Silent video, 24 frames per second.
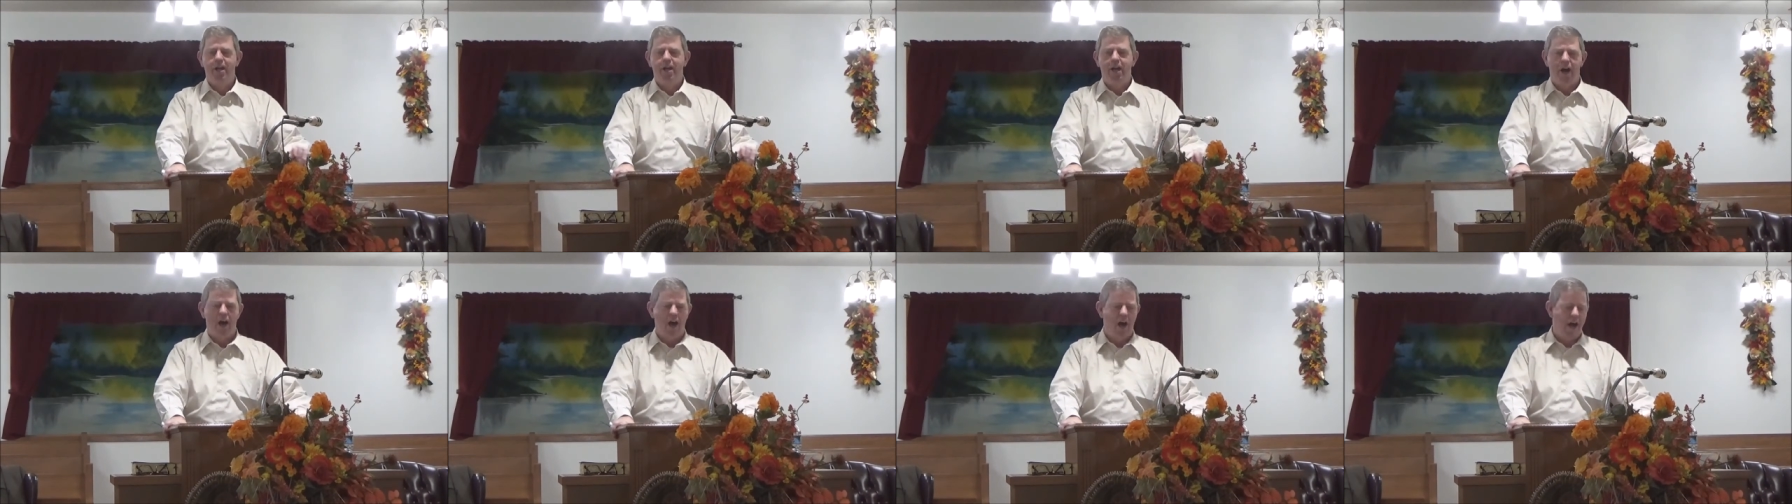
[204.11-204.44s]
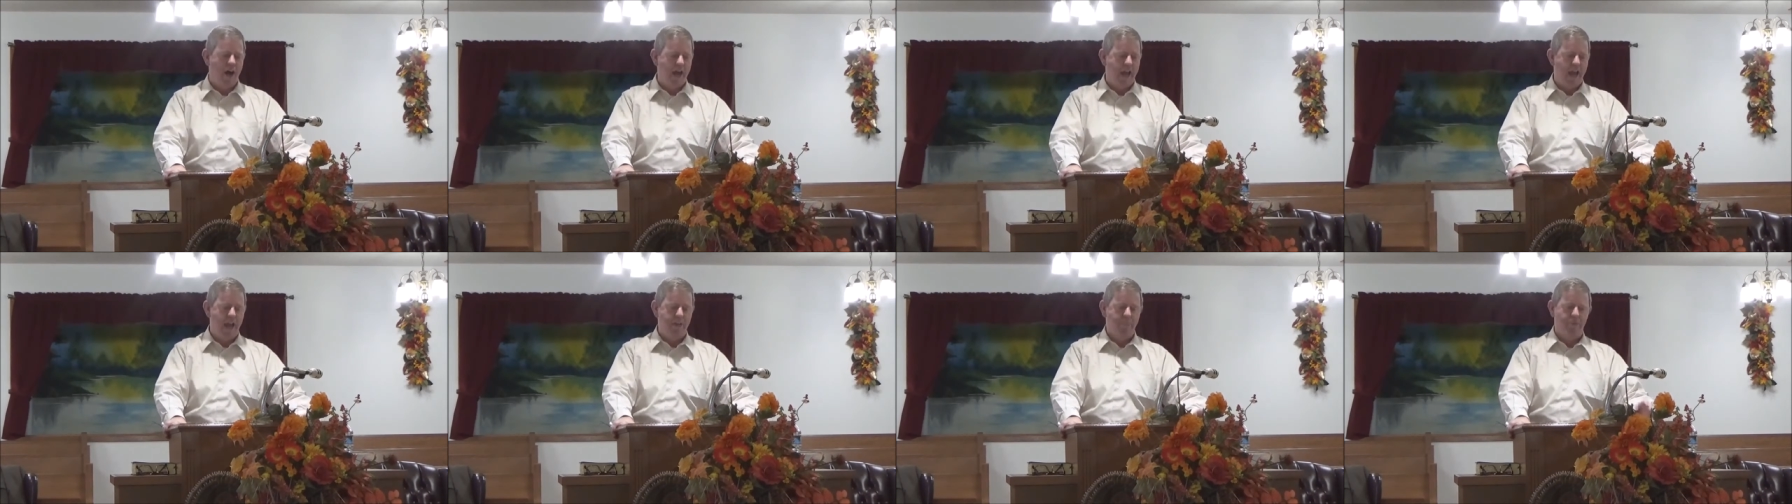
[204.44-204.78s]
uh,
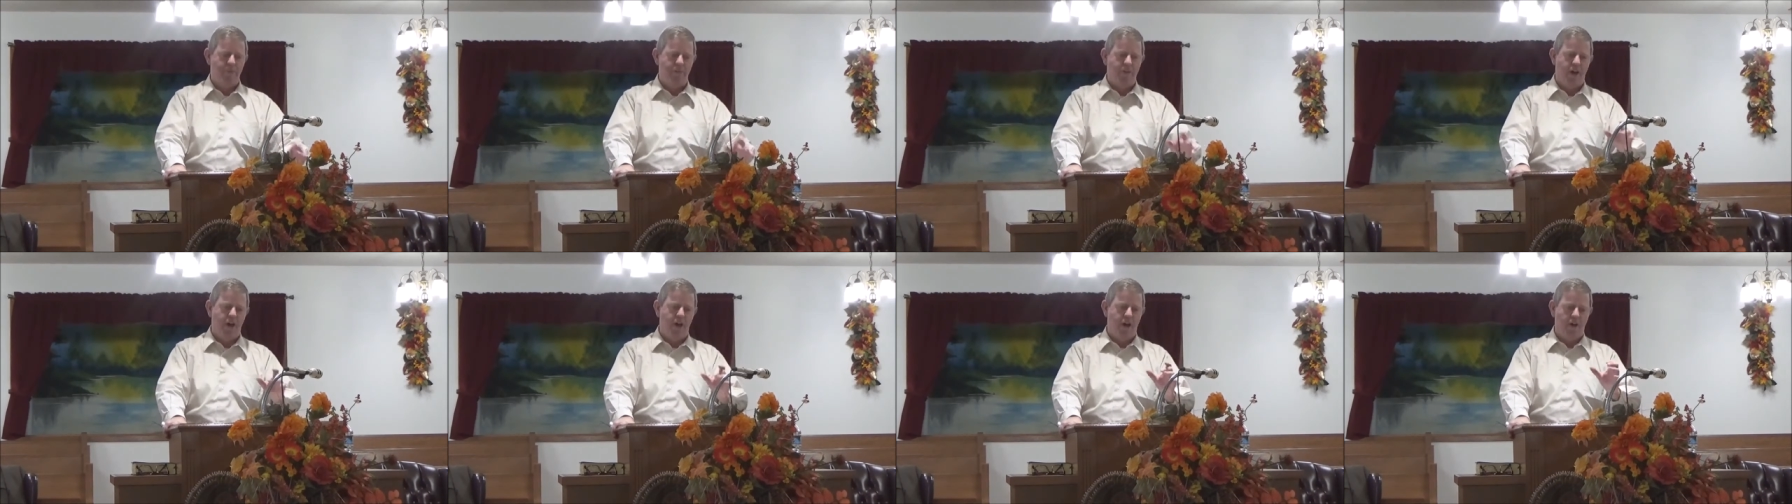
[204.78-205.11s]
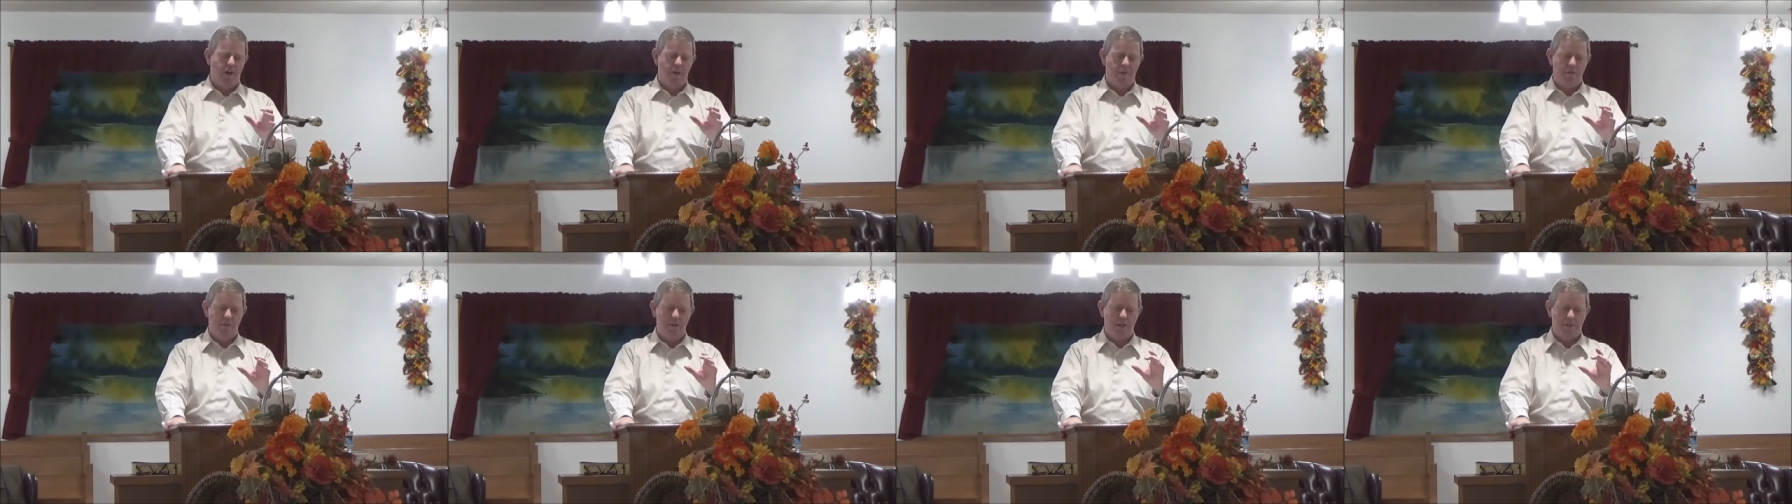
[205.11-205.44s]
ampl
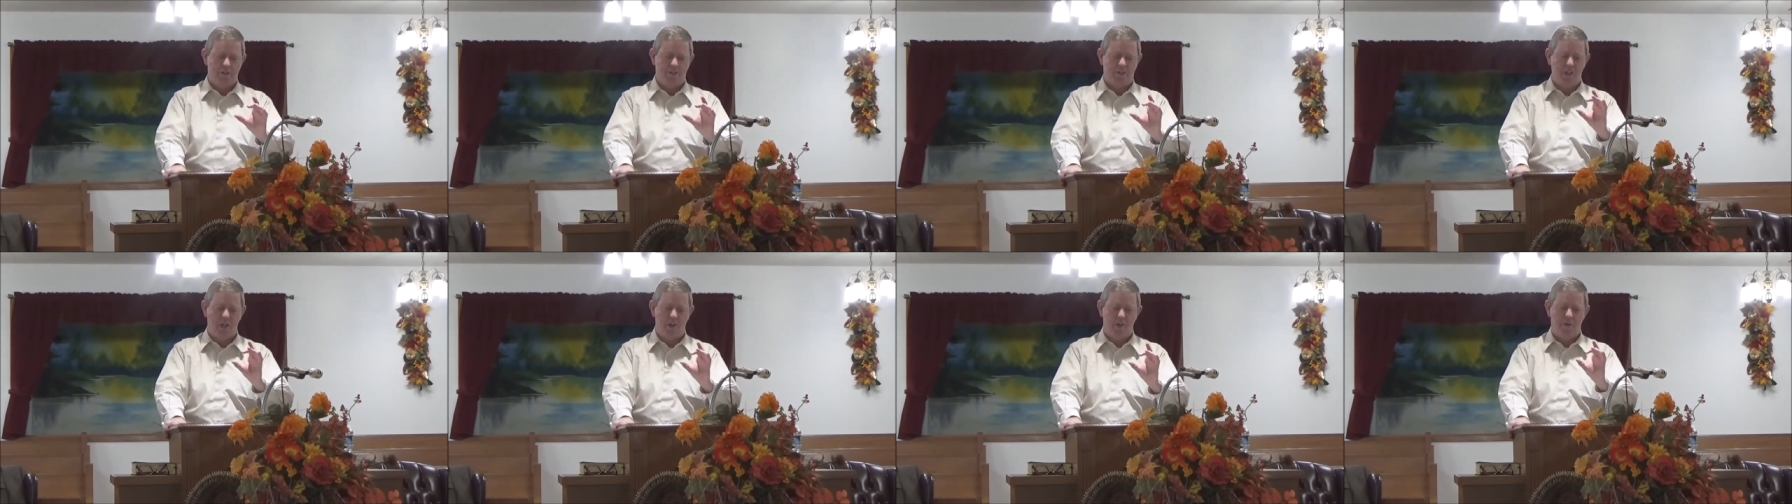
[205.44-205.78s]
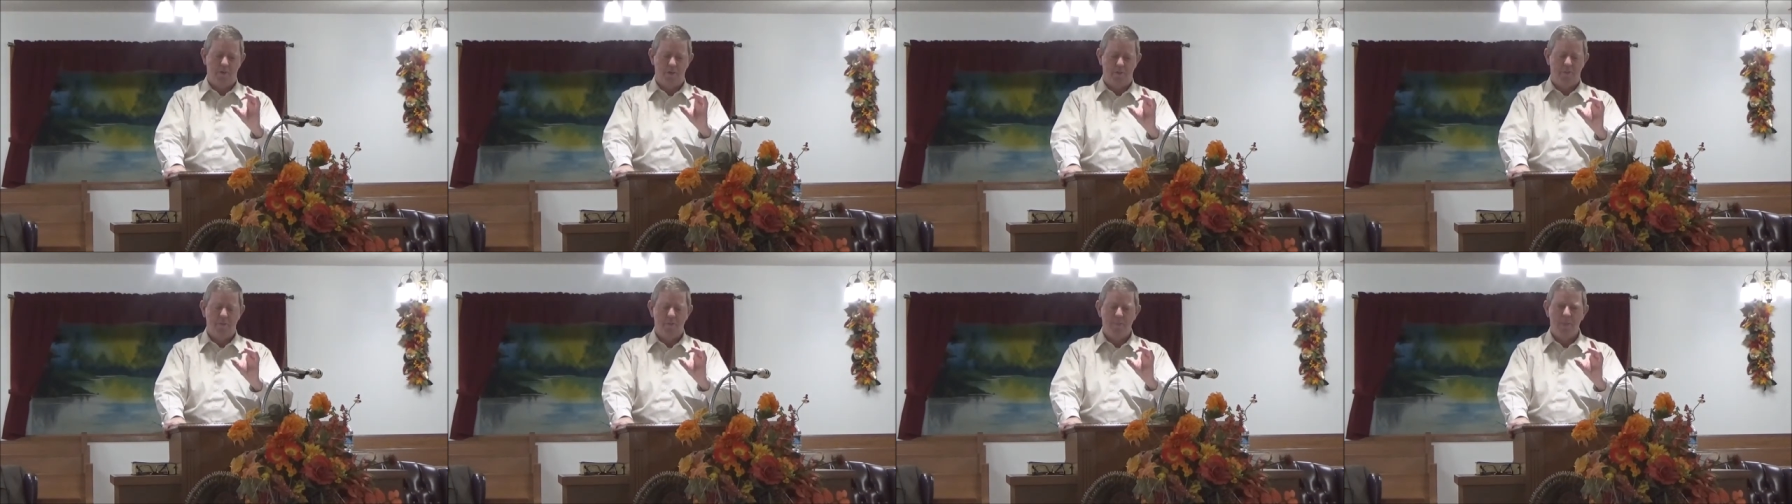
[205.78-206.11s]
uh, a
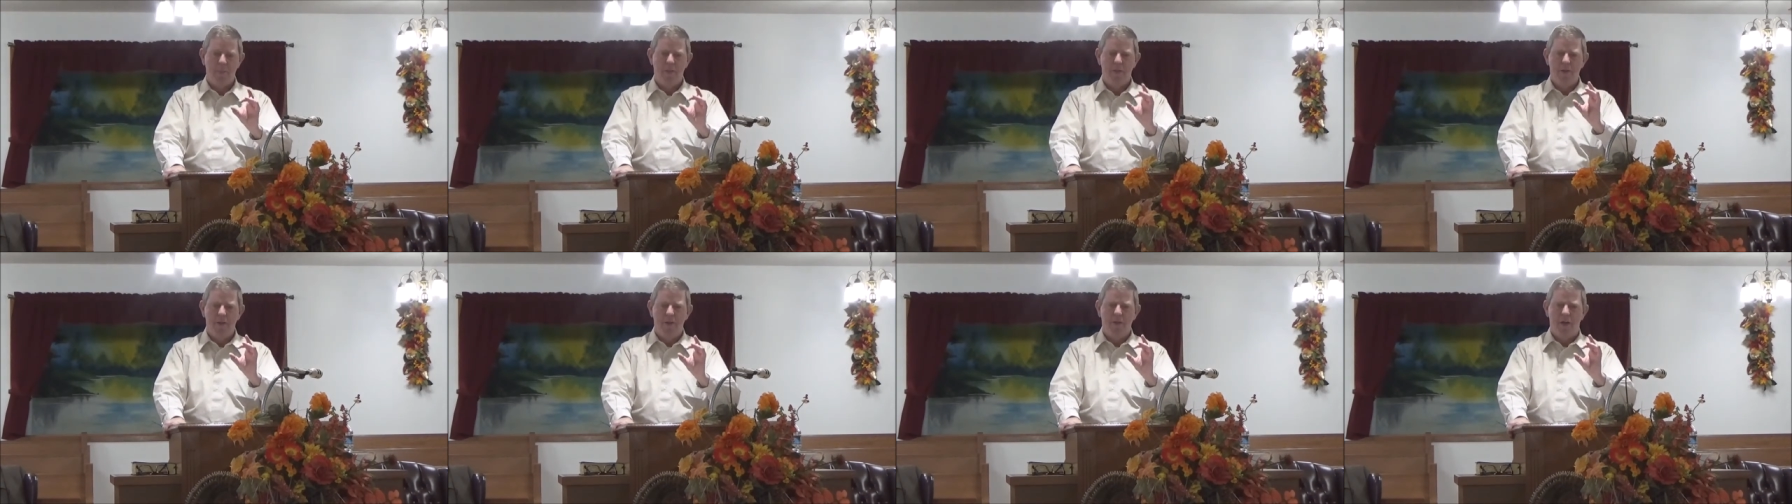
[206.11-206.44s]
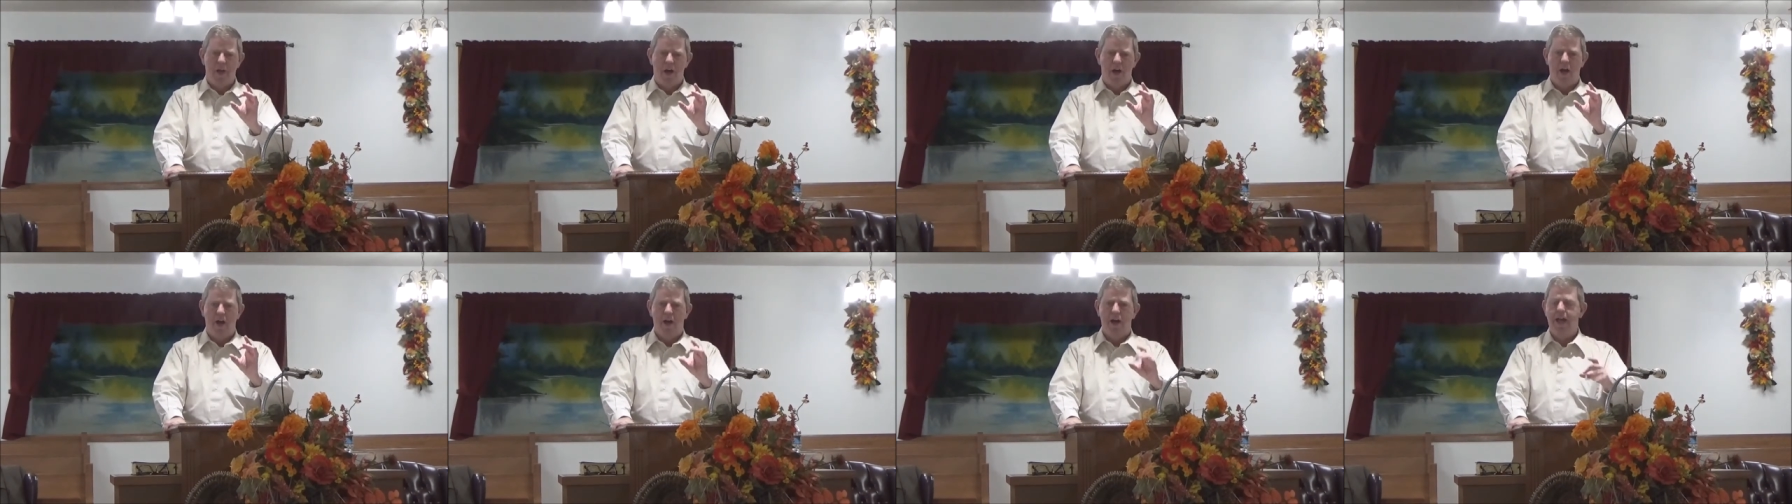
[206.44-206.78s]
certain
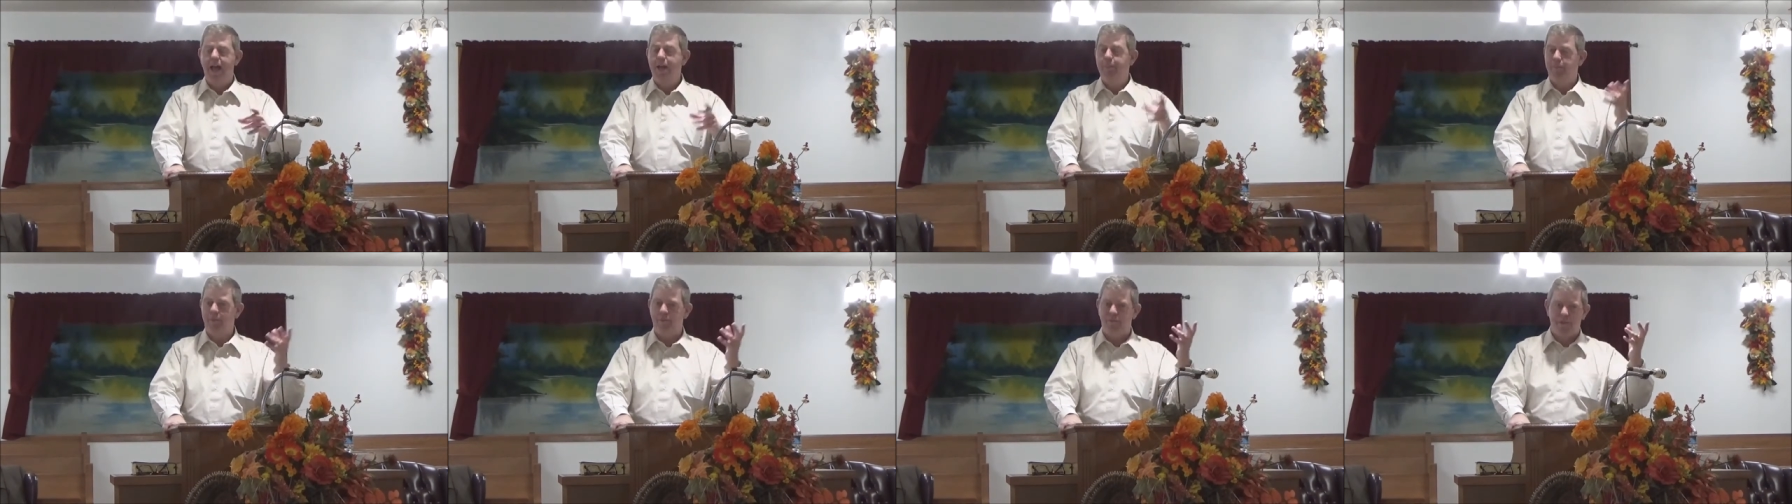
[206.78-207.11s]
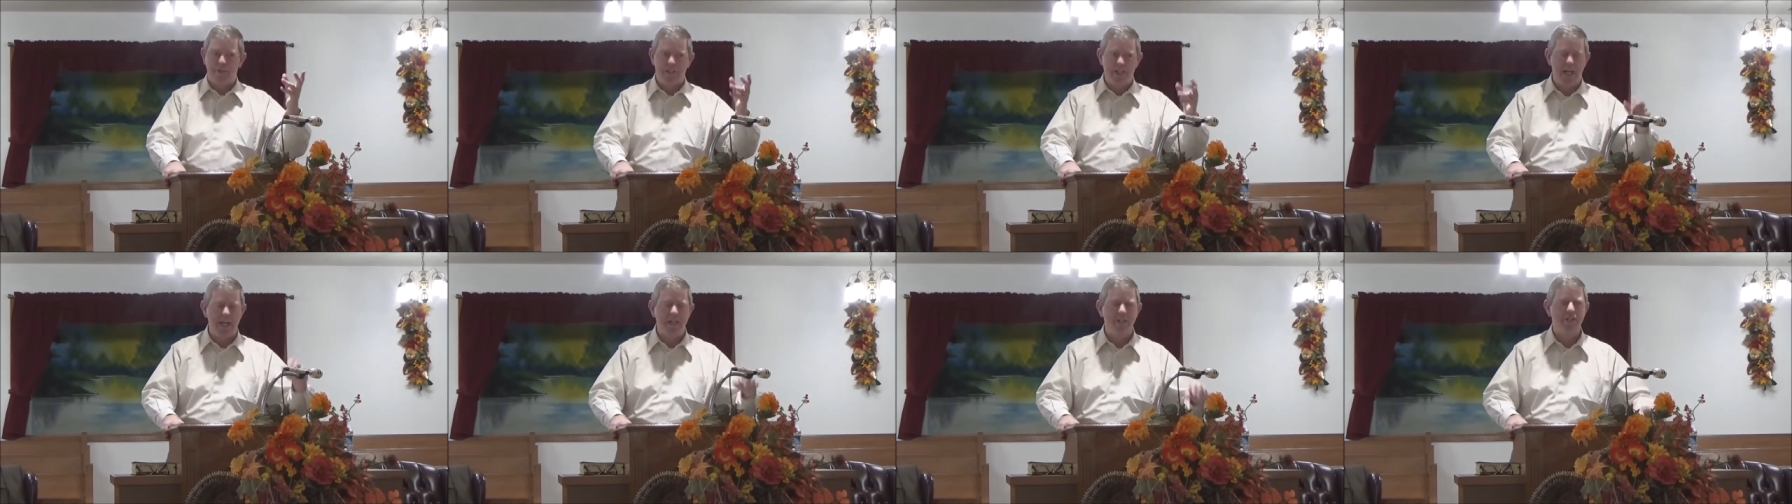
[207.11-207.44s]
uh,
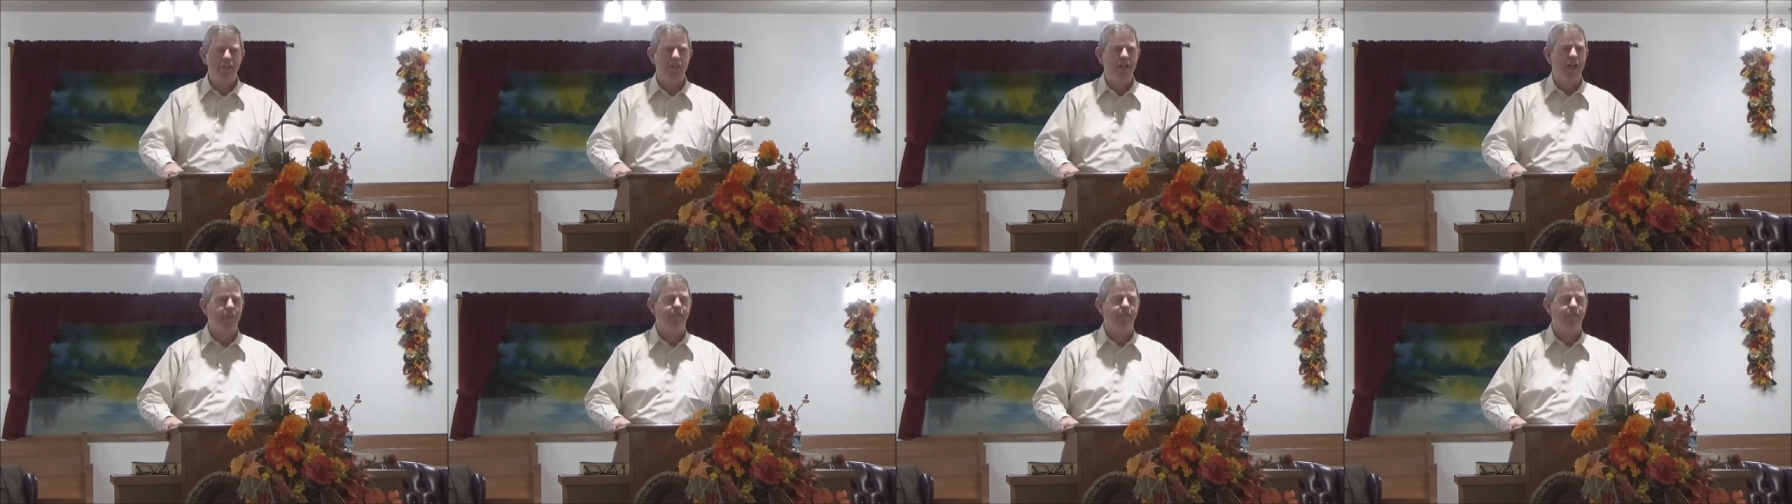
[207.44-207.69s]
amplification.